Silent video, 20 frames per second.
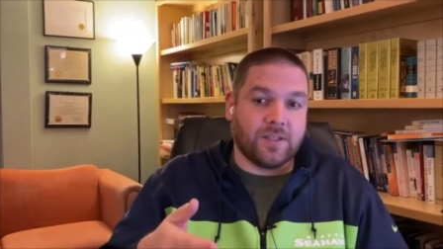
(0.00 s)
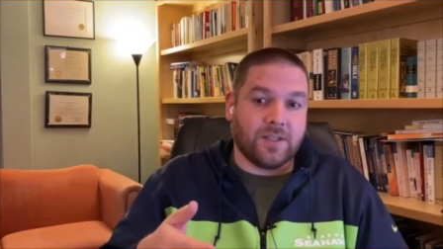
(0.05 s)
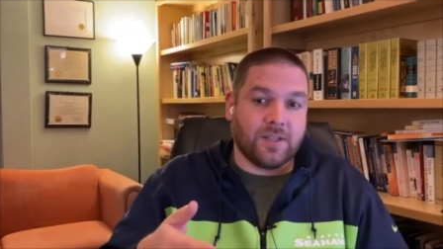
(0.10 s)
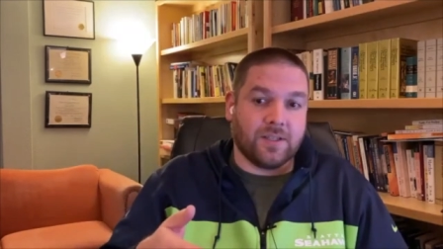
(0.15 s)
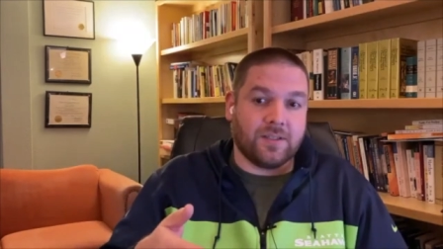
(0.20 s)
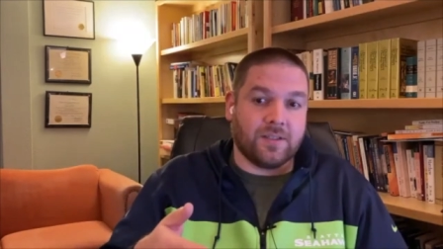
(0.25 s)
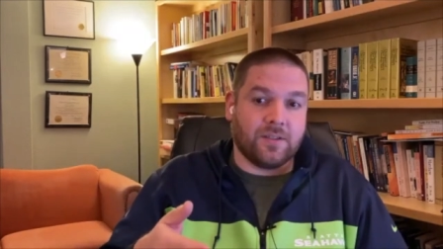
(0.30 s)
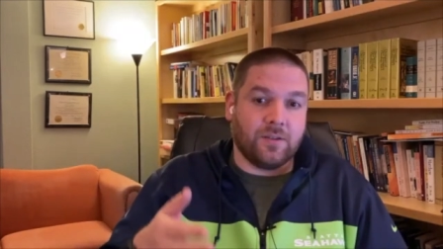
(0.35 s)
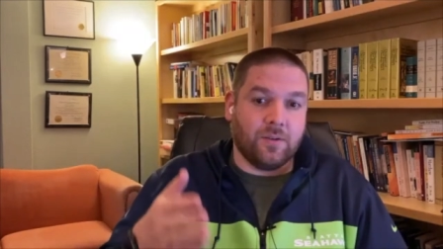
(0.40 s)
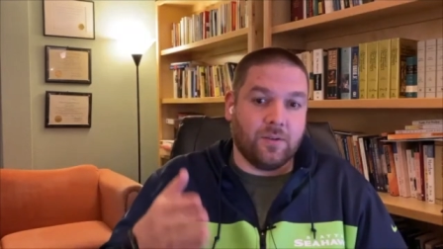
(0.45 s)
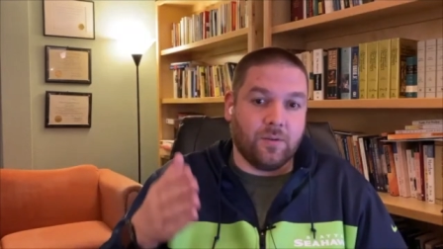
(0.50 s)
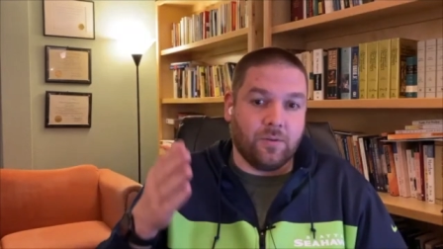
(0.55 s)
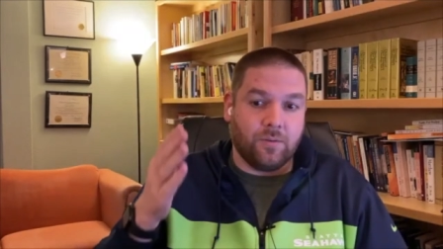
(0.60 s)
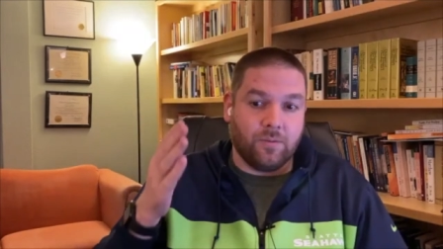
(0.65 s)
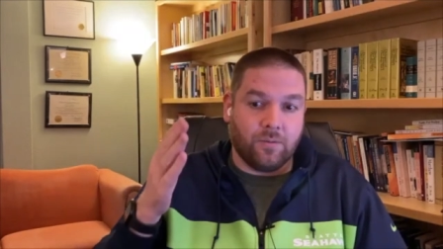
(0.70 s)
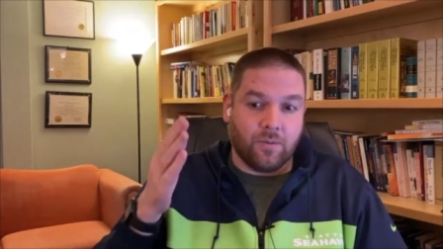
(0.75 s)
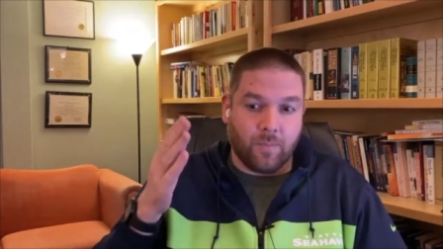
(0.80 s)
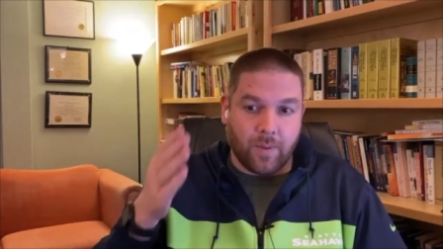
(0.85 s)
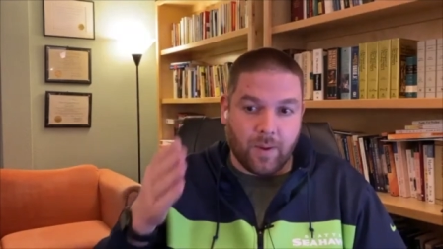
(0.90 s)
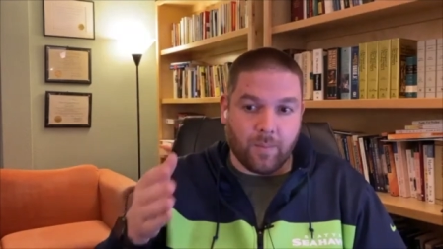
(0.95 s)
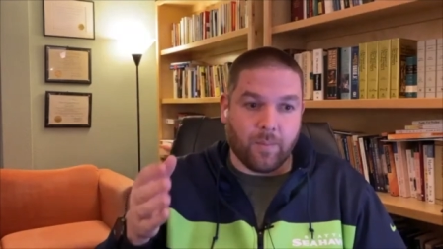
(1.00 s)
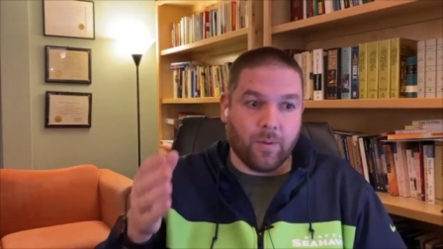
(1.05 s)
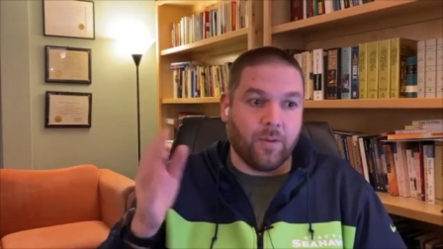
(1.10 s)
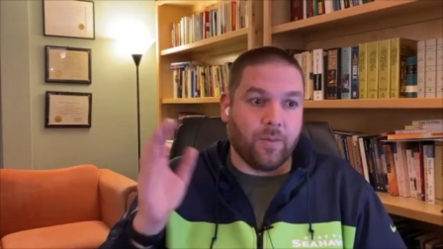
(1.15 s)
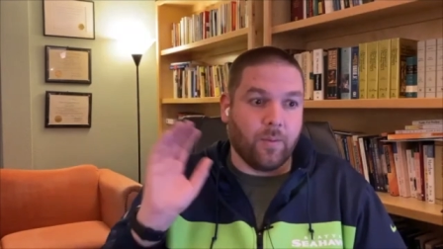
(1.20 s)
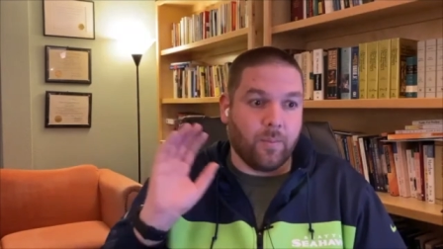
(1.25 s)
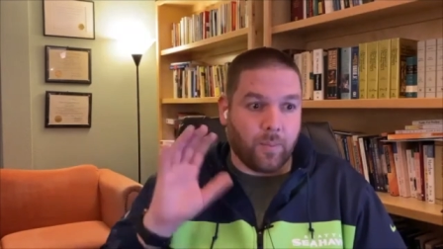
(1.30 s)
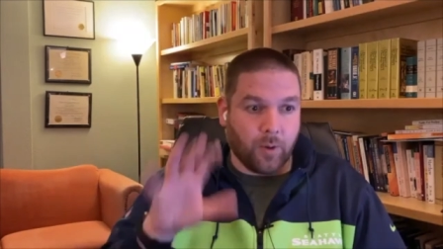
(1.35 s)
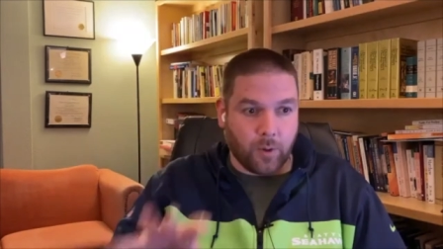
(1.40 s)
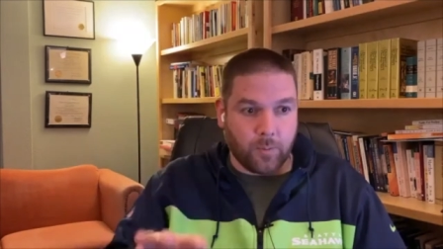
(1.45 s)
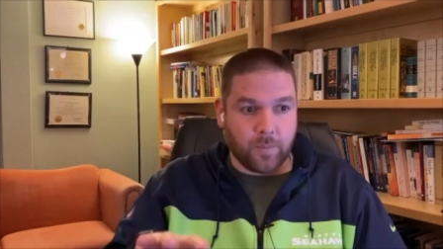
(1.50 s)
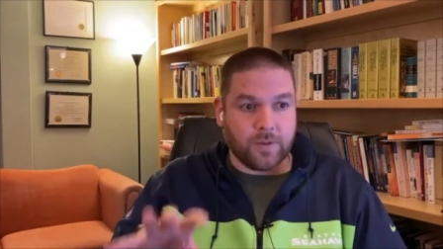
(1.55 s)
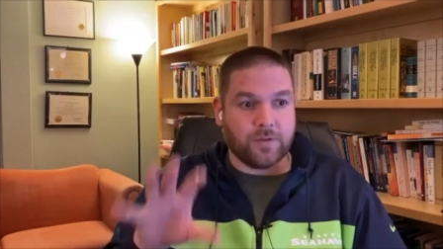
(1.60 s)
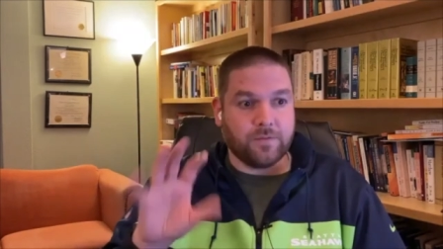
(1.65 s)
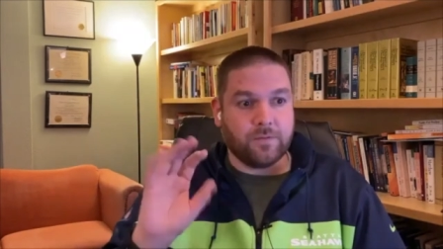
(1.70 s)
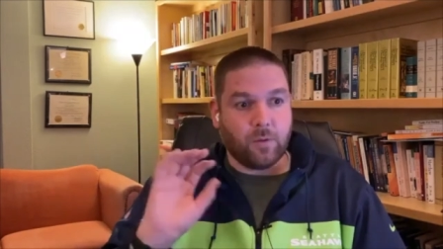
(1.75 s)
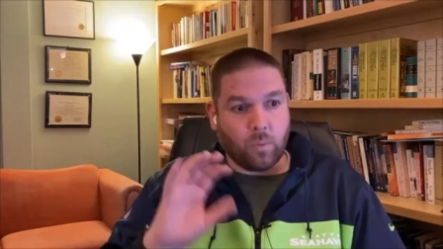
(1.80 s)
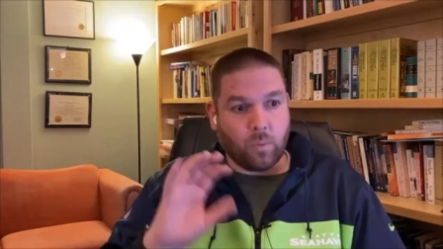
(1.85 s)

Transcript: much as to remember the purpose